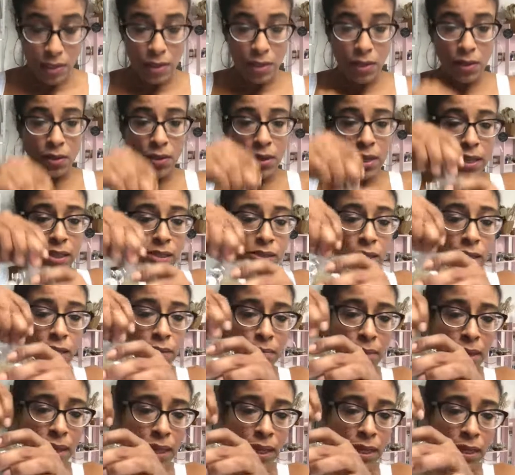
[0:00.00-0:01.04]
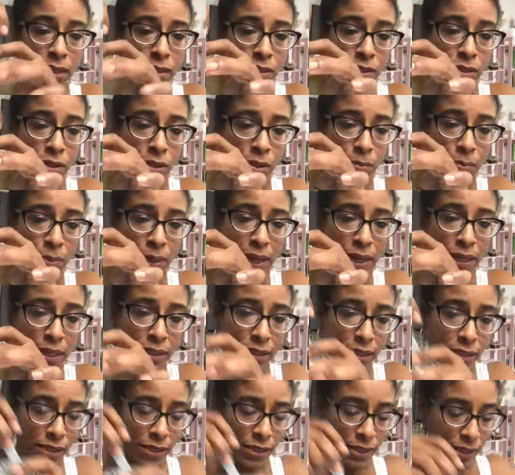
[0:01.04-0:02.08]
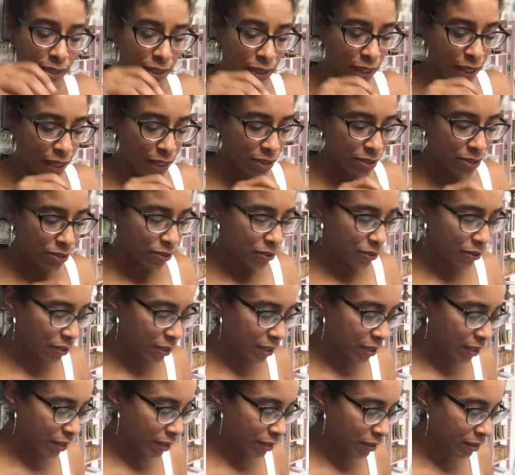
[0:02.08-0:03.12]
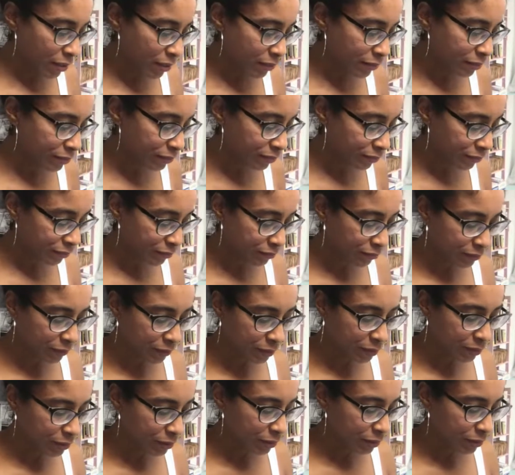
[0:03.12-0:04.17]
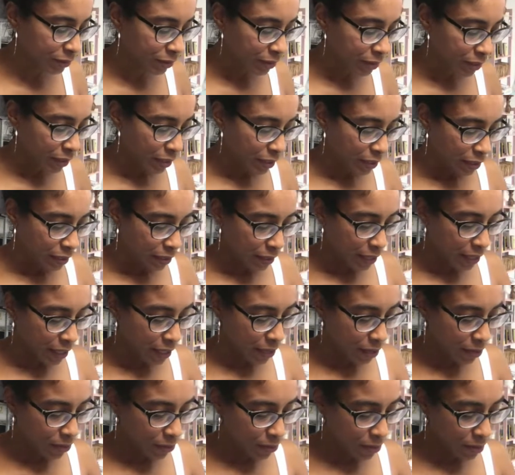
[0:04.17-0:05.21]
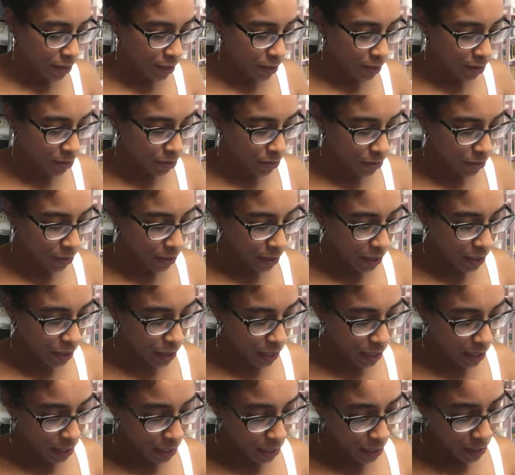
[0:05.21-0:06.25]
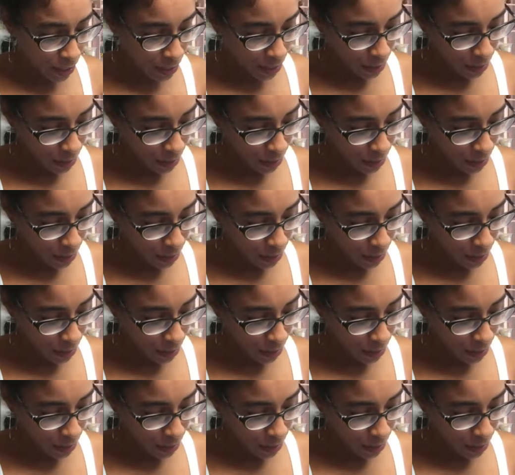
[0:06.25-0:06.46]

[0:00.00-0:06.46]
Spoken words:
Okay, so I make it into a paste. This is again too thick. Let's add more clay.